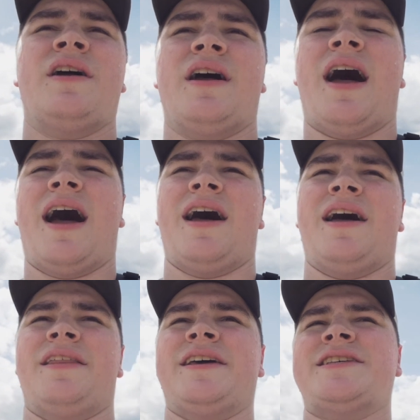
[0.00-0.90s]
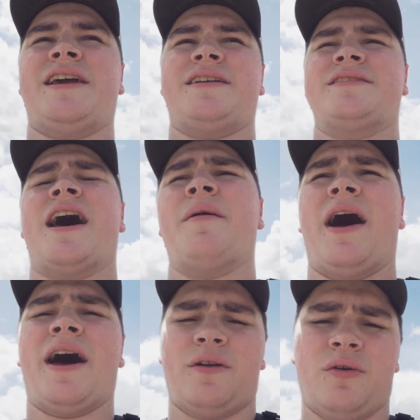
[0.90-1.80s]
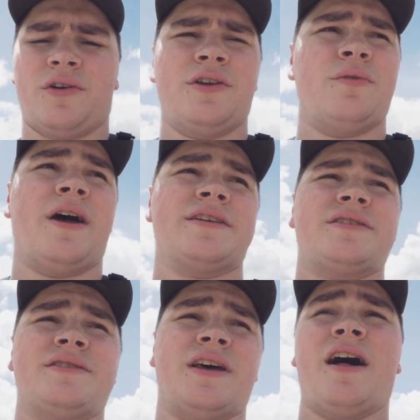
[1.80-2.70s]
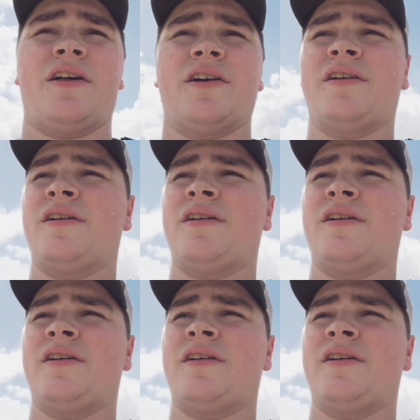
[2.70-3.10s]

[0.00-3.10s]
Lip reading: They take Thai baht or US dollar.